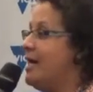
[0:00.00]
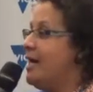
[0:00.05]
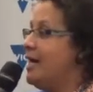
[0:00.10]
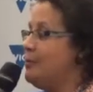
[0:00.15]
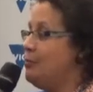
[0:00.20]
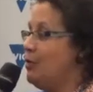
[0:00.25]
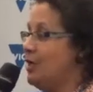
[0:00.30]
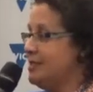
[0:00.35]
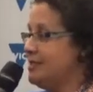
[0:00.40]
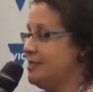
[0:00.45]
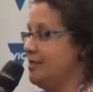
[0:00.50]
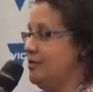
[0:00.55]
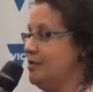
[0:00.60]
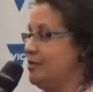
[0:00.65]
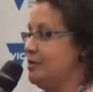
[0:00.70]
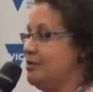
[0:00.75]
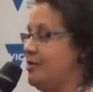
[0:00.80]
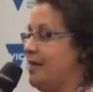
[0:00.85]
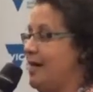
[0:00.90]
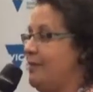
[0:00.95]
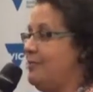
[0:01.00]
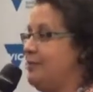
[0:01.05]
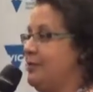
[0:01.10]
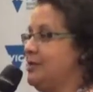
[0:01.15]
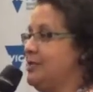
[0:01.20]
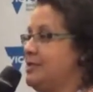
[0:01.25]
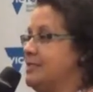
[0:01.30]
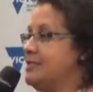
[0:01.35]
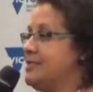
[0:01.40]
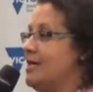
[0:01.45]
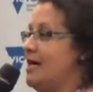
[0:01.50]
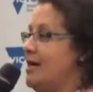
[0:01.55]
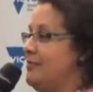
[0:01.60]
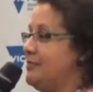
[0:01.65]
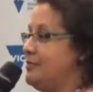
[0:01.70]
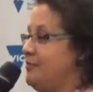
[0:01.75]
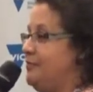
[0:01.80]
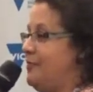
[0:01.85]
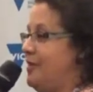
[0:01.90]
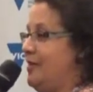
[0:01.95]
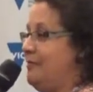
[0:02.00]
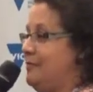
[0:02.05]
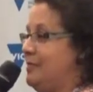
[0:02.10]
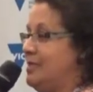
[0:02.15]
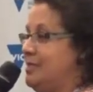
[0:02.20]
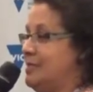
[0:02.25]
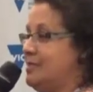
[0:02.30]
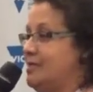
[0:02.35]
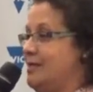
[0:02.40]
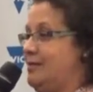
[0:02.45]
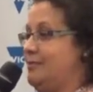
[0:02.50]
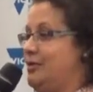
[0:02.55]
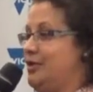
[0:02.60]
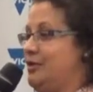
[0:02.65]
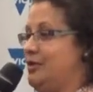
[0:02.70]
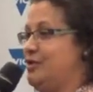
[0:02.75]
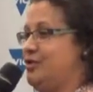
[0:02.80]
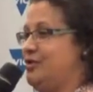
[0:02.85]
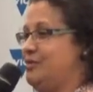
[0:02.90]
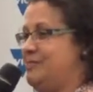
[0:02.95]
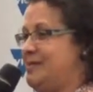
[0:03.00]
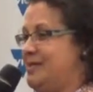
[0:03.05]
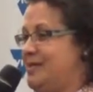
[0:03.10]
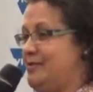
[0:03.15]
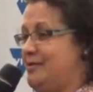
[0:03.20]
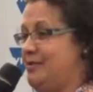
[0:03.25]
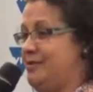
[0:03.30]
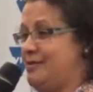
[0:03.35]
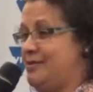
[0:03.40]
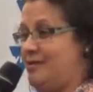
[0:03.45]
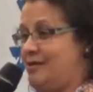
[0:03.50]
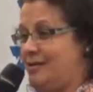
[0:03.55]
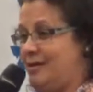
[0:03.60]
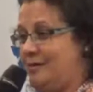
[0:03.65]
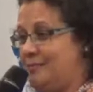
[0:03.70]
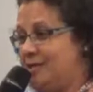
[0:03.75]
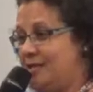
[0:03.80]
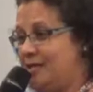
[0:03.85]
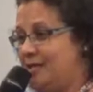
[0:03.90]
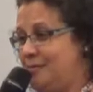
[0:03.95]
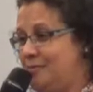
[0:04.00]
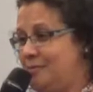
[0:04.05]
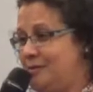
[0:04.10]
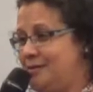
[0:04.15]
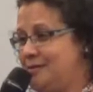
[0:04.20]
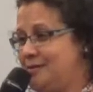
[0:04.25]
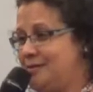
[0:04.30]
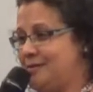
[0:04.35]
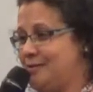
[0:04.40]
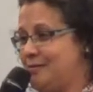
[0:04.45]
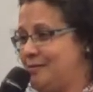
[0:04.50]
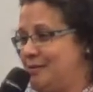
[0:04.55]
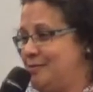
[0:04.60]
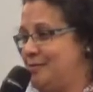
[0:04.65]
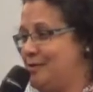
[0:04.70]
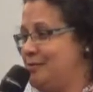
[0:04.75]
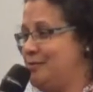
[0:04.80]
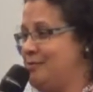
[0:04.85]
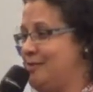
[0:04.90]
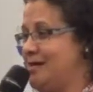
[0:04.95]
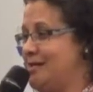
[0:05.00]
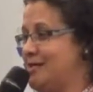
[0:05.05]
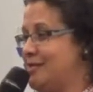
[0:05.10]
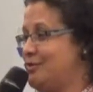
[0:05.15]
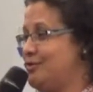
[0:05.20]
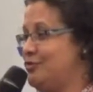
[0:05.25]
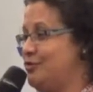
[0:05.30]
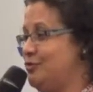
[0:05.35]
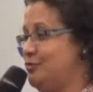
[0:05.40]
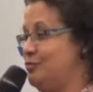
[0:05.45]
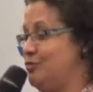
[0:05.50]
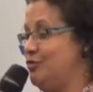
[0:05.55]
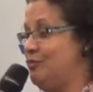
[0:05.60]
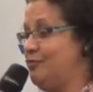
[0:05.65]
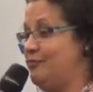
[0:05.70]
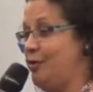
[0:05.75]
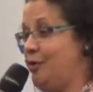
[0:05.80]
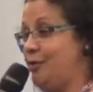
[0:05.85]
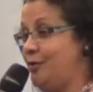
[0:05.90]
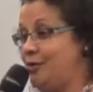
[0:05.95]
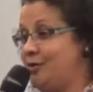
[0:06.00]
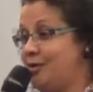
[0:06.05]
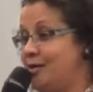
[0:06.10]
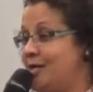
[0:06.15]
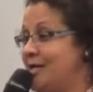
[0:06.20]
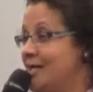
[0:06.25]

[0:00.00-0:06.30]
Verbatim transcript: And what's going to happen is after 5 minutes, I'm going to be the timekeeper, so I'm going to ask you to move on.